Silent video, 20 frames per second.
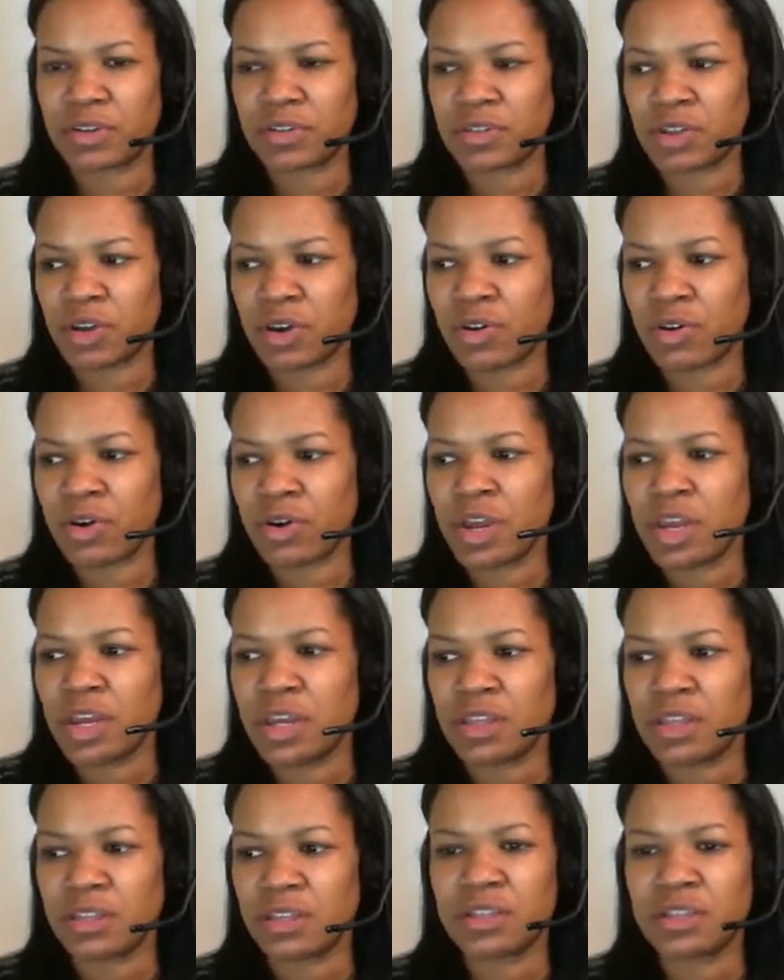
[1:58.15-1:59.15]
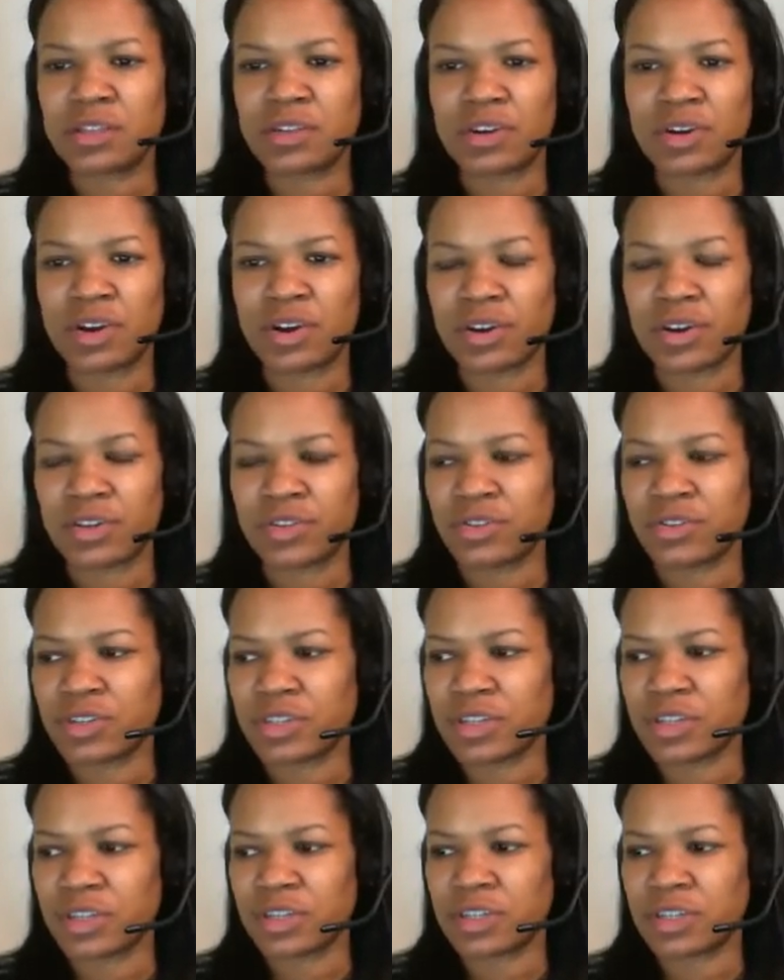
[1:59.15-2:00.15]
So this is concurrent
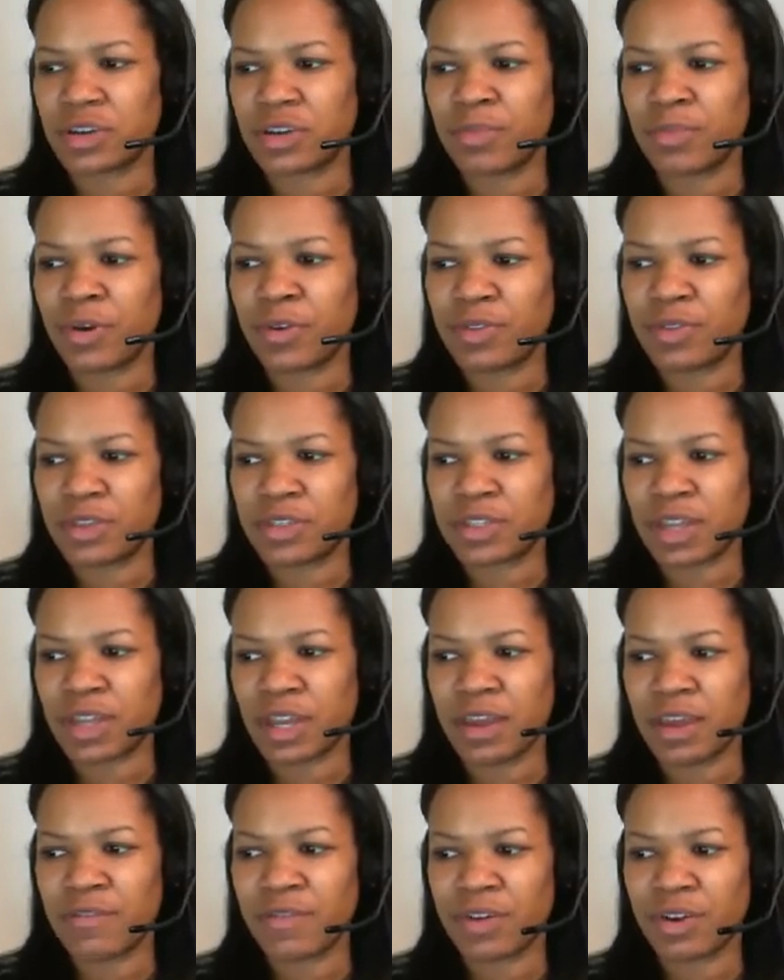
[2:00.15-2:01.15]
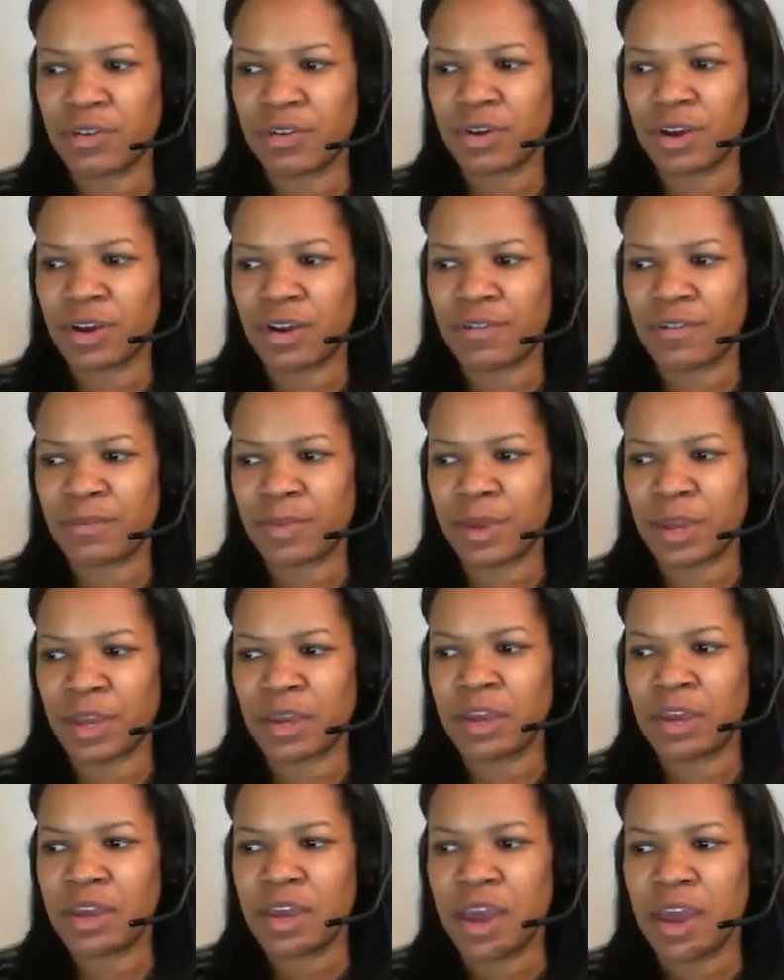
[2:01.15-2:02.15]
jurisdiction. Both the state and federal government
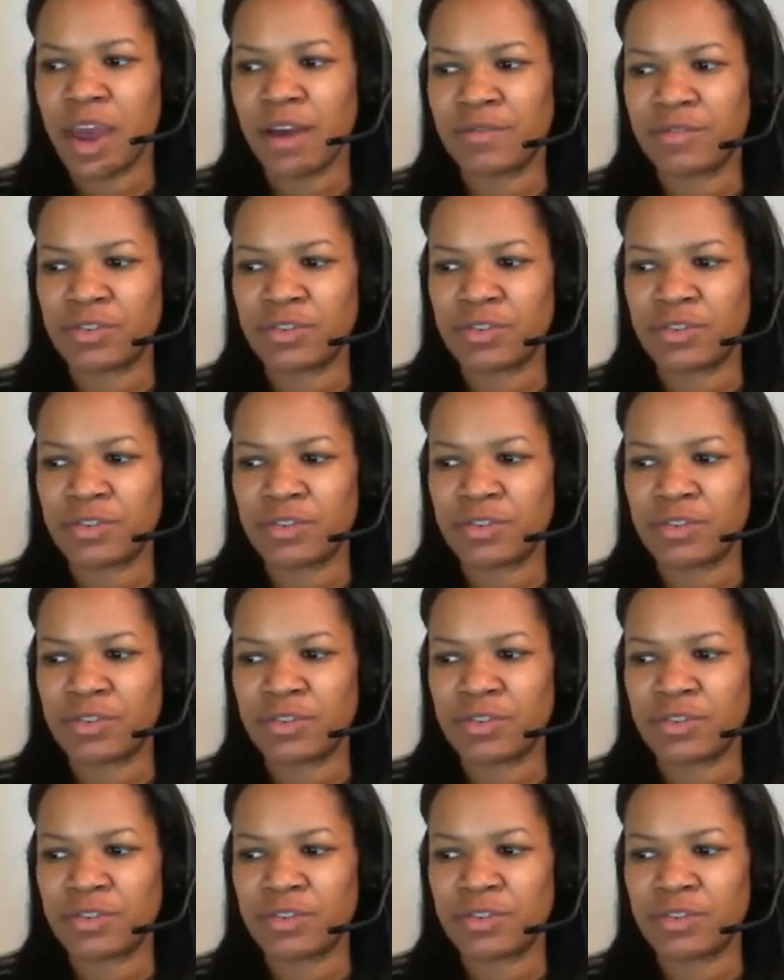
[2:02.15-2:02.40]
have